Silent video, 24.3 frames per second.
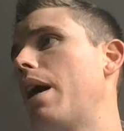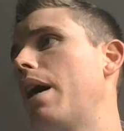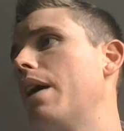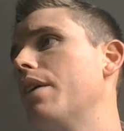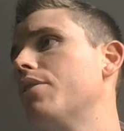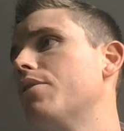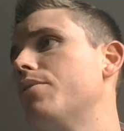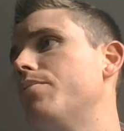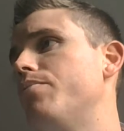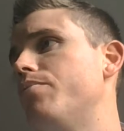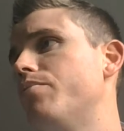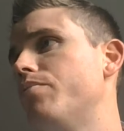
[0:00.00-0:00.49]

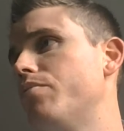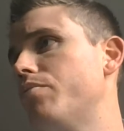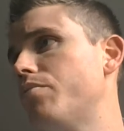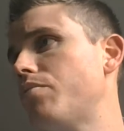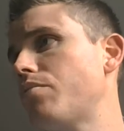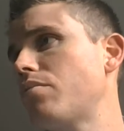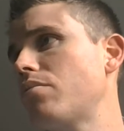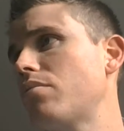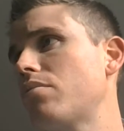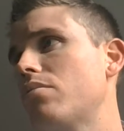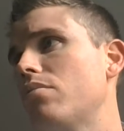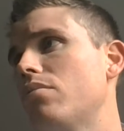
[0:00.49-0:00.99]
past.
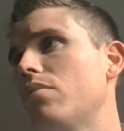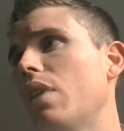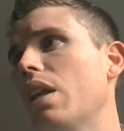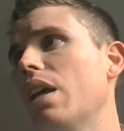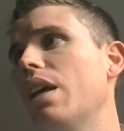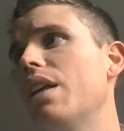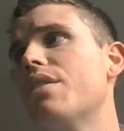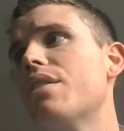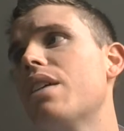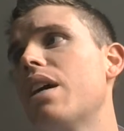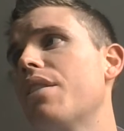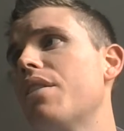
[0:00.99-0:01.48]

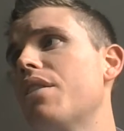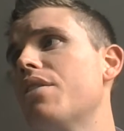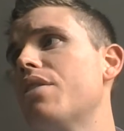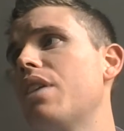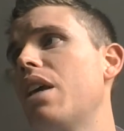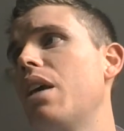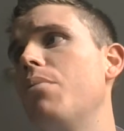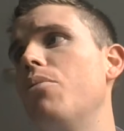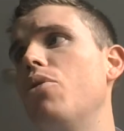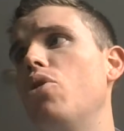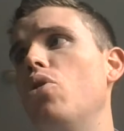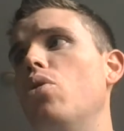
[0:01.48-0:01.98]
It's got the
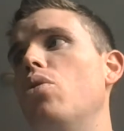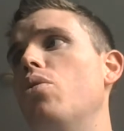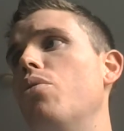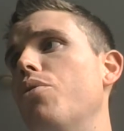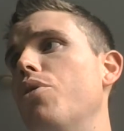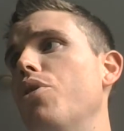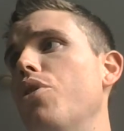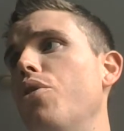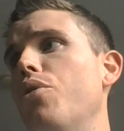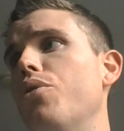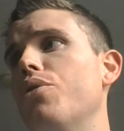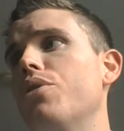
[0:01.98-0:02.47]
same dual
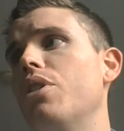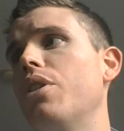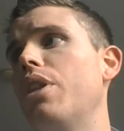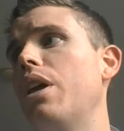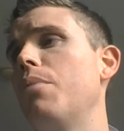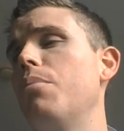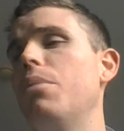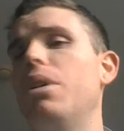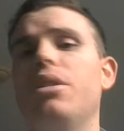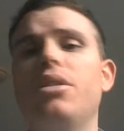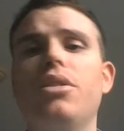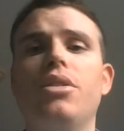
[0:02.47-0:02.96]
roof, so
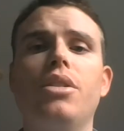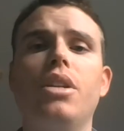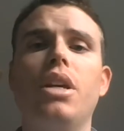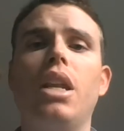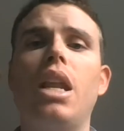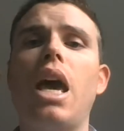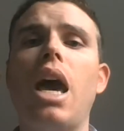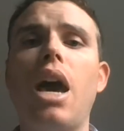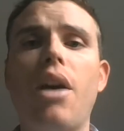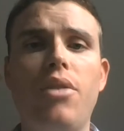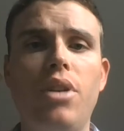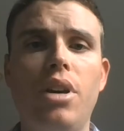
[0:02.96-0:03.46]
that means it's going
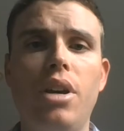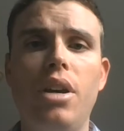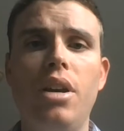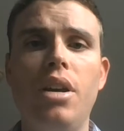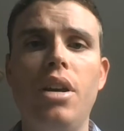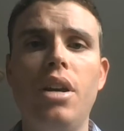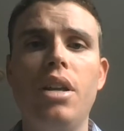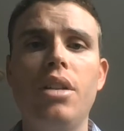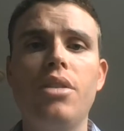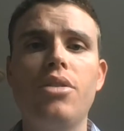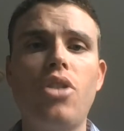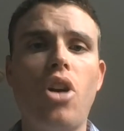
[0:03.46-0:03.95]
to have a
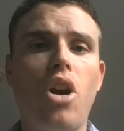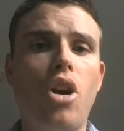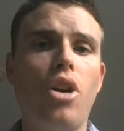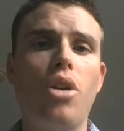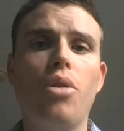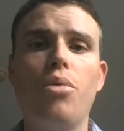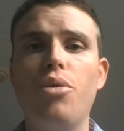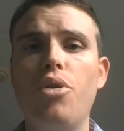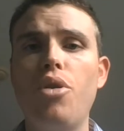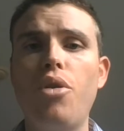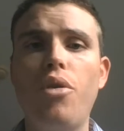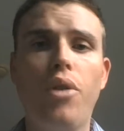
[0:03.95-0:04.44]

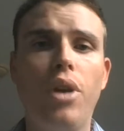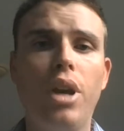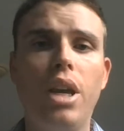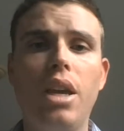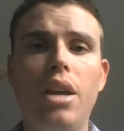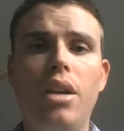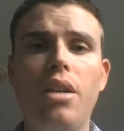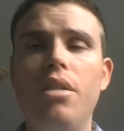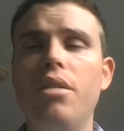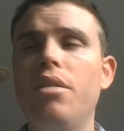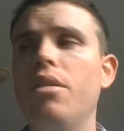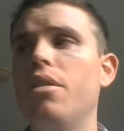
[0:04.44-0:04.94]
targa roof
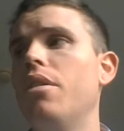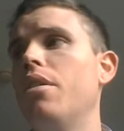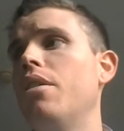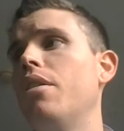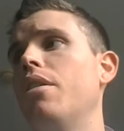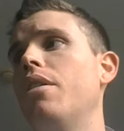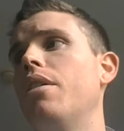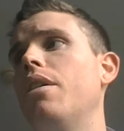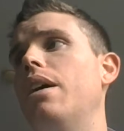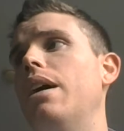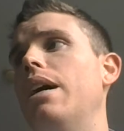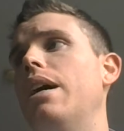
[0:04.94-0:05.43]
again.
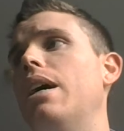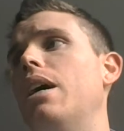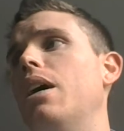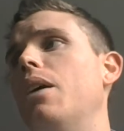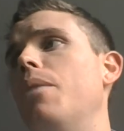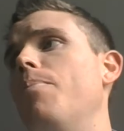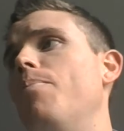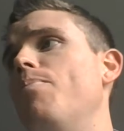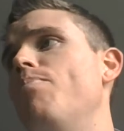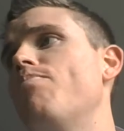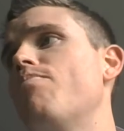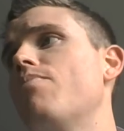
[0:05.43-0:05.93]

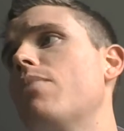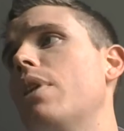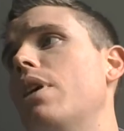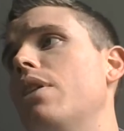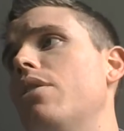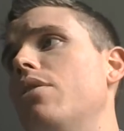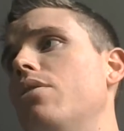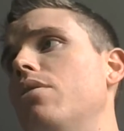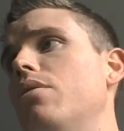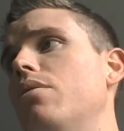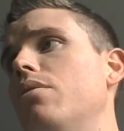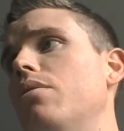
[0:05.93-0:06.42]

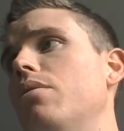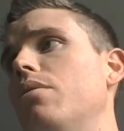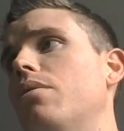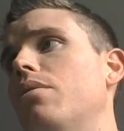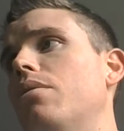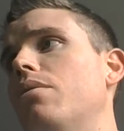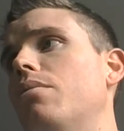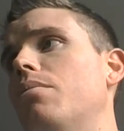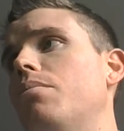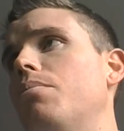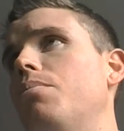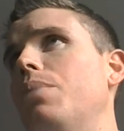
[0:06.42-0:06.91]

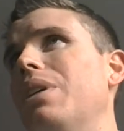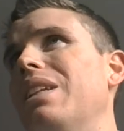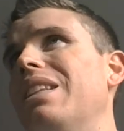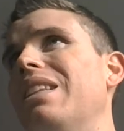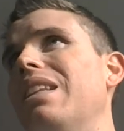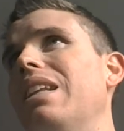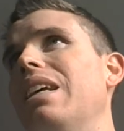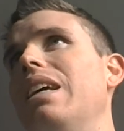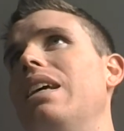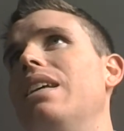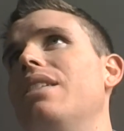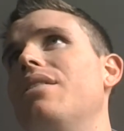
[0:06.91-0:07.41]
But
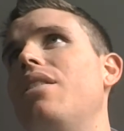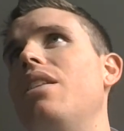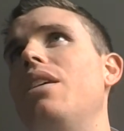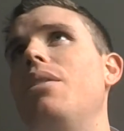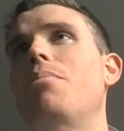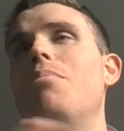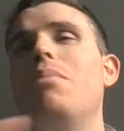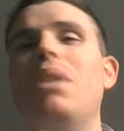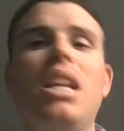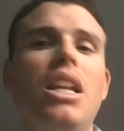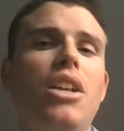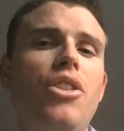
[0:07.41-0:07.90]
is the
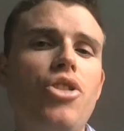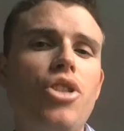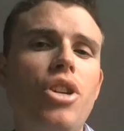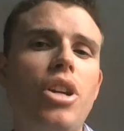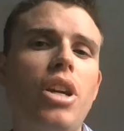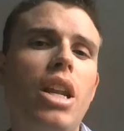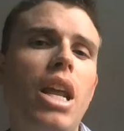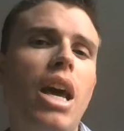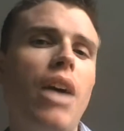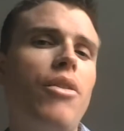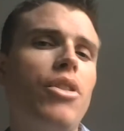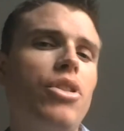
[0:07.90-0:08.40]
mid-engine
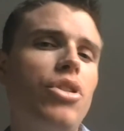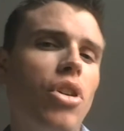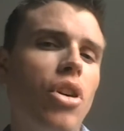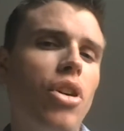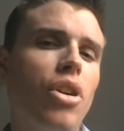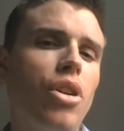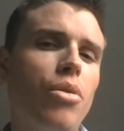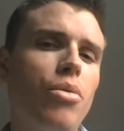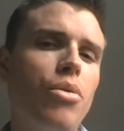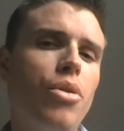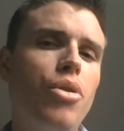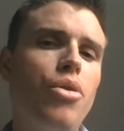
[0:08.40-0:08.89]
going to have a
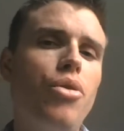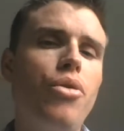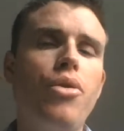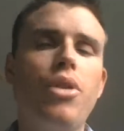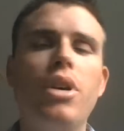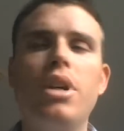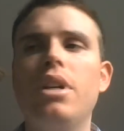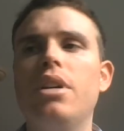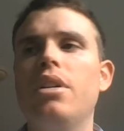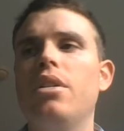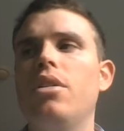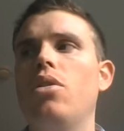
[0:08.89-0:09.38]
targa roof,
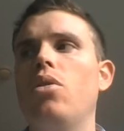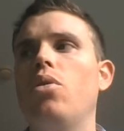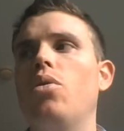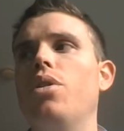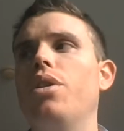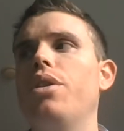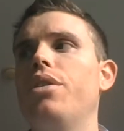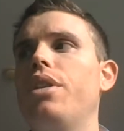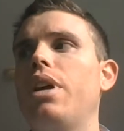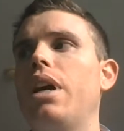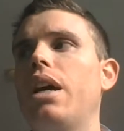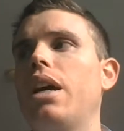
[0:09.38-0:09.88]

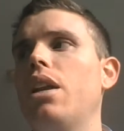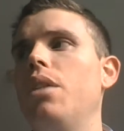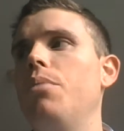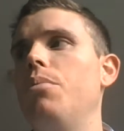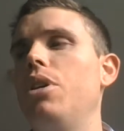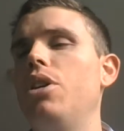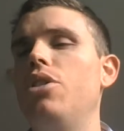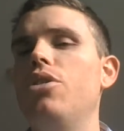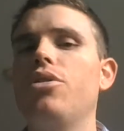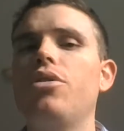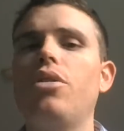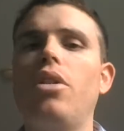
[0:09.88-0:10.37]
or is that going to
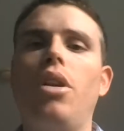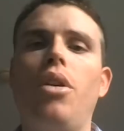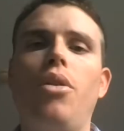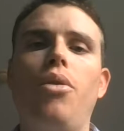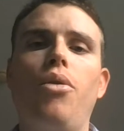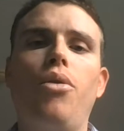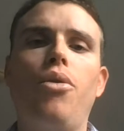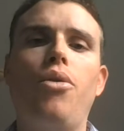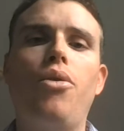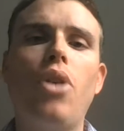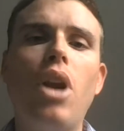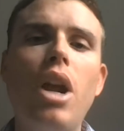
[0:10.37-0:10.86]
be just on a
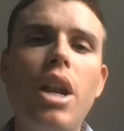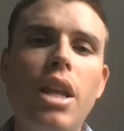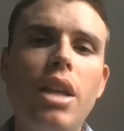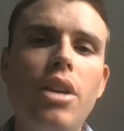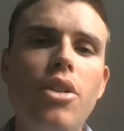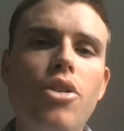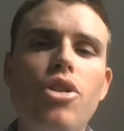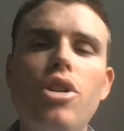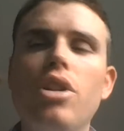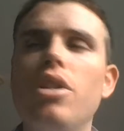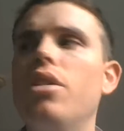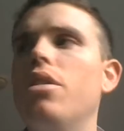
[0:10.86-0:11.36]

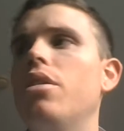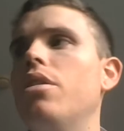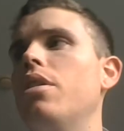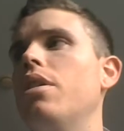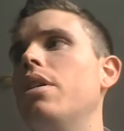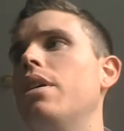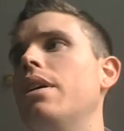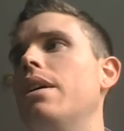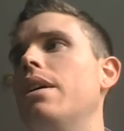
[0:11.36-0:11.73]
front-engine